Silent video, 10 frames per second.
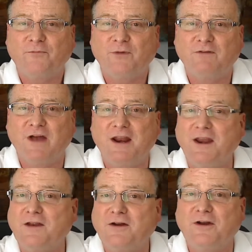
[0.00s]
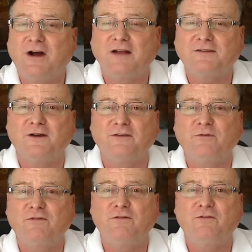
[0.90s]
I've got another good hot sauce
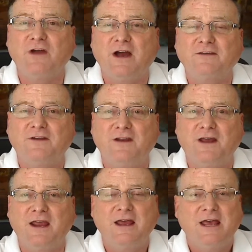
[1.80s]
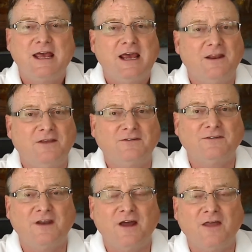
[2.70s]
review for you guys today, and this
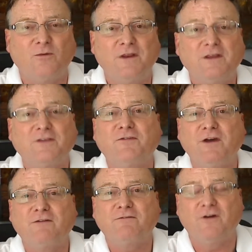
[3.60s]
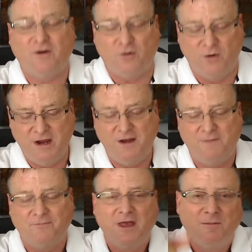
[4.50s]
is another one that's fit for a
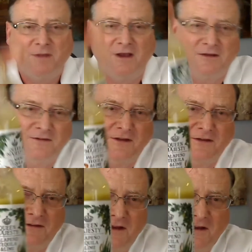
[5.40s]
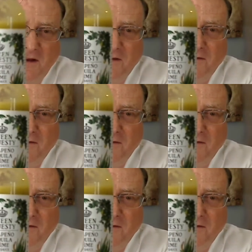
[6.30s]
queen because this is